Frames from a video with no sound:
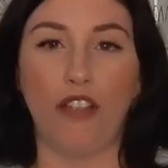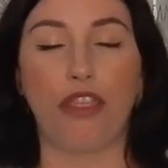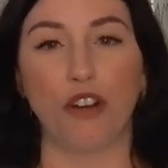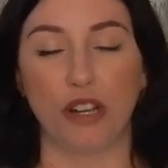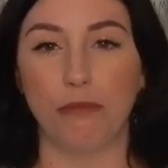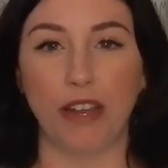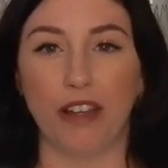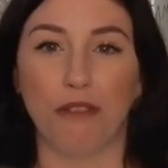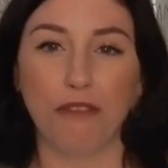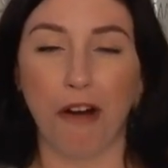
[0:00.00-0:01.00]
a 30
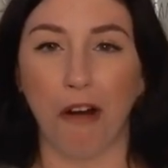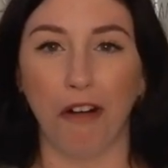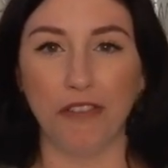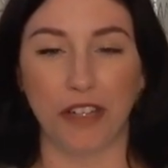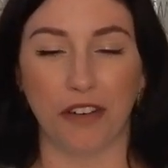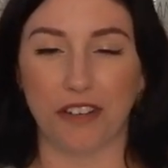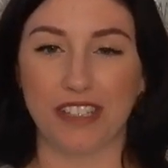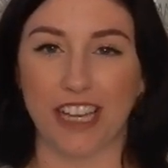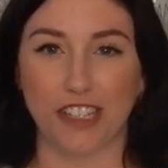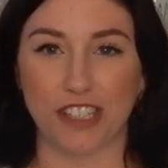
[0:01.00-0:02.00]
minute haul video
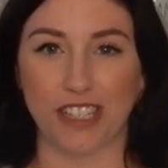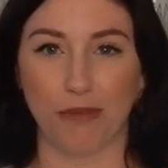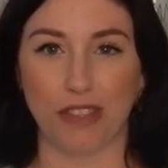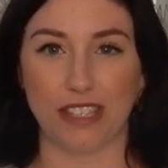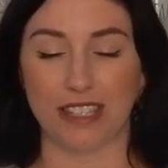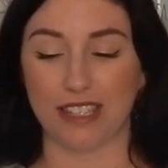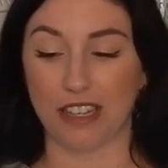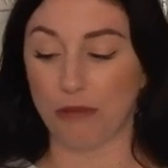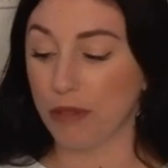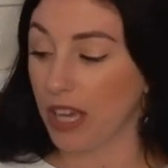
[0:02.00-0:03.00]
because that's just not what this is
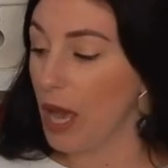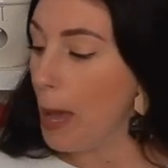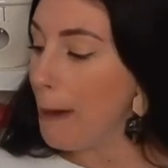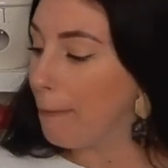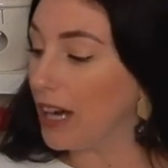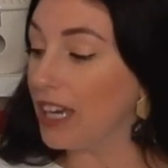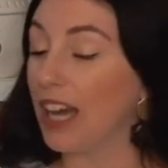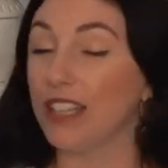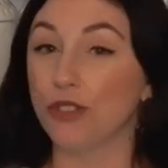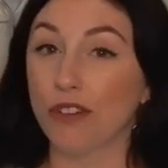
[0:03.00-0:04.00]
going to be. But
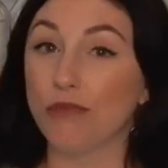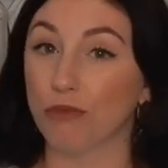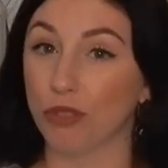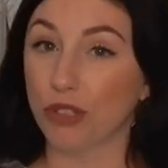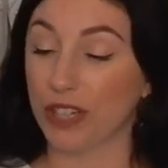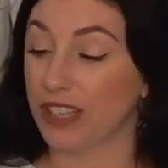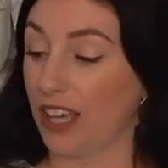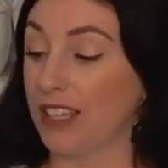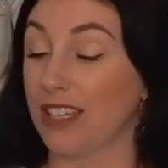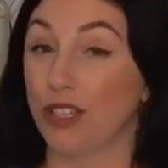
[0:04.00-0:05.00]
I do have some really great
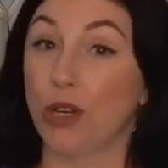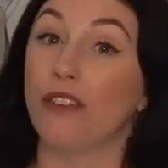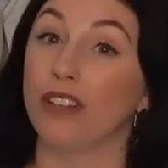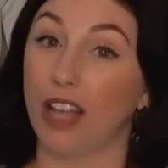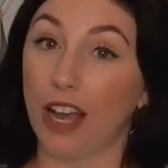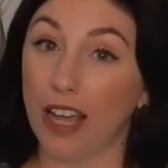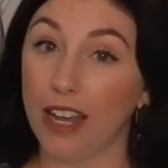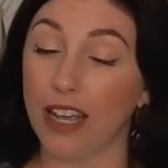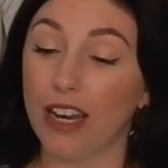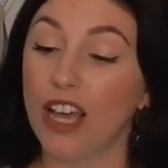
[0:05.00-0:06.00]
things. I do have a lot
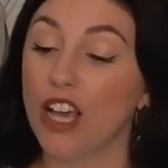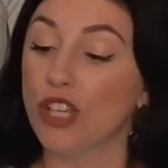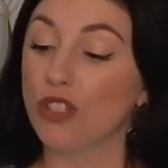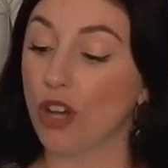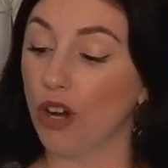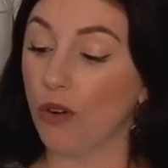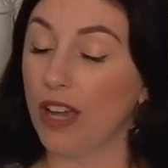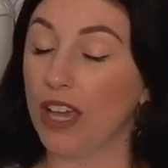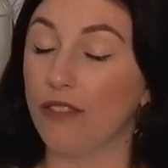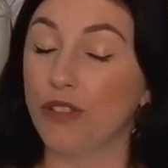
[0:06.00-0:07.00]
in it.
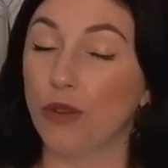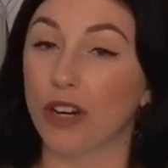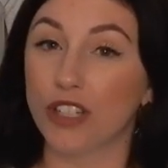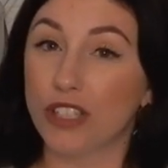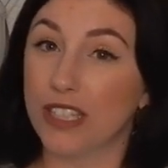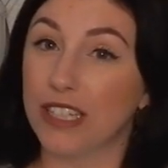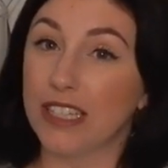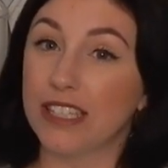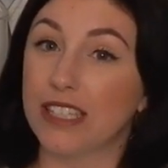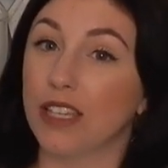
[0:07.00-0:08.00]
So if you are interested
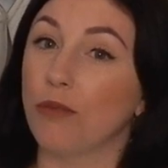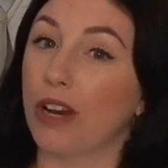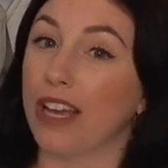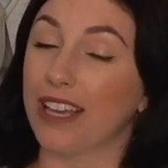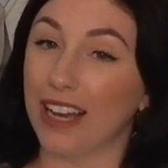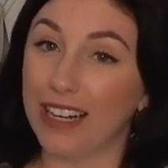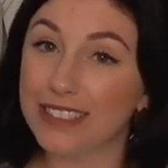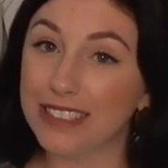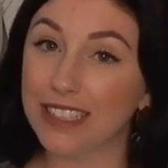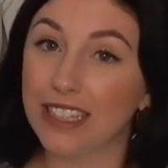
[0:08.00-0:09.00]
in seeing what I
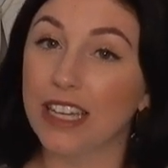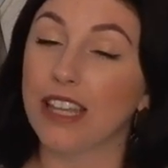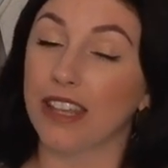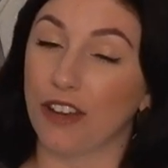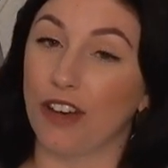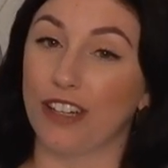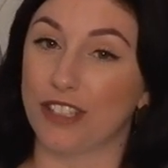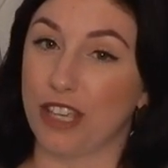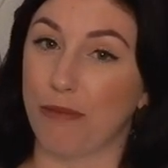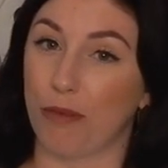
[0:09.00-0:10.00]
got, then go ahead and
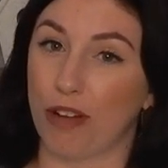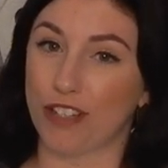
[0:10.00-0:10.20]
just keep on